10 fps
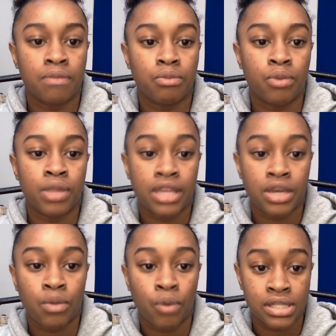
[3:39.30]

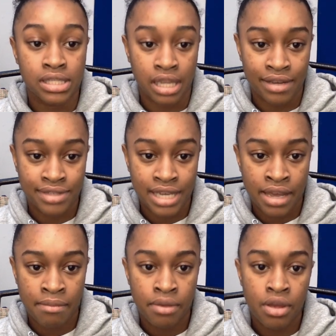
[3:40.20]
within one's
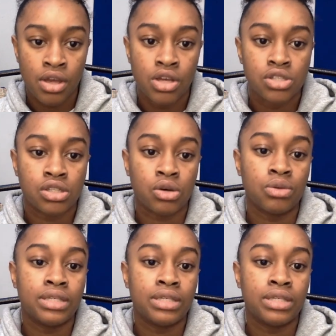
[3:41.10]
lifetime. So